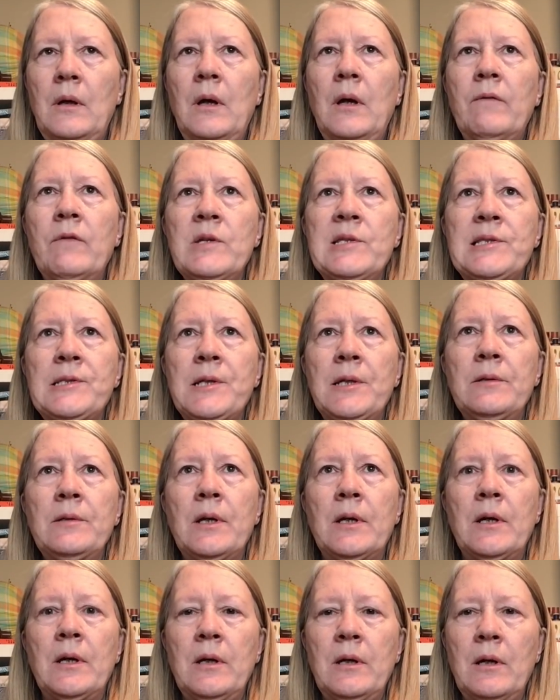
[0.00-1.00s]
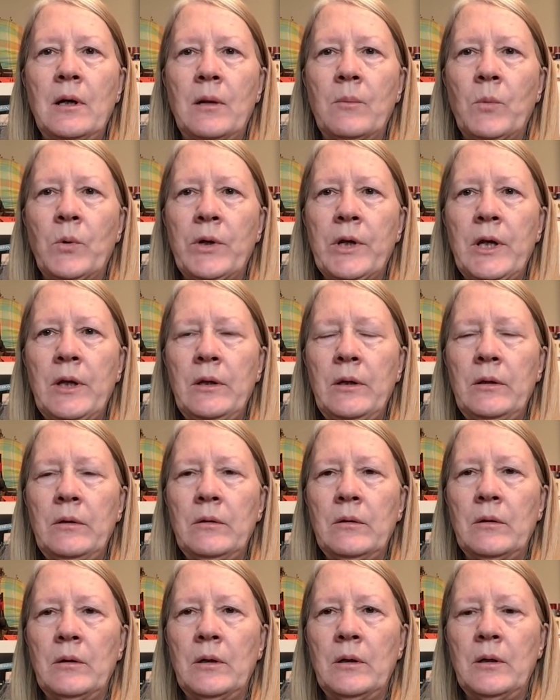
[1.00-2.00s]
every Sunday I'm
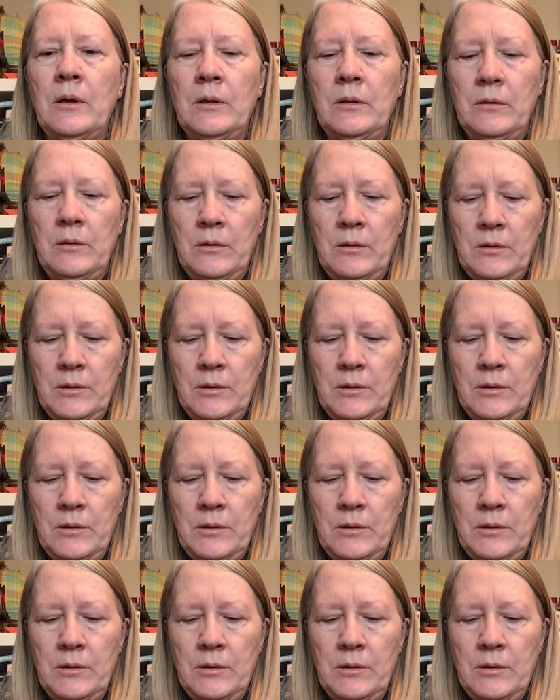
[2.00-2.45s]
working on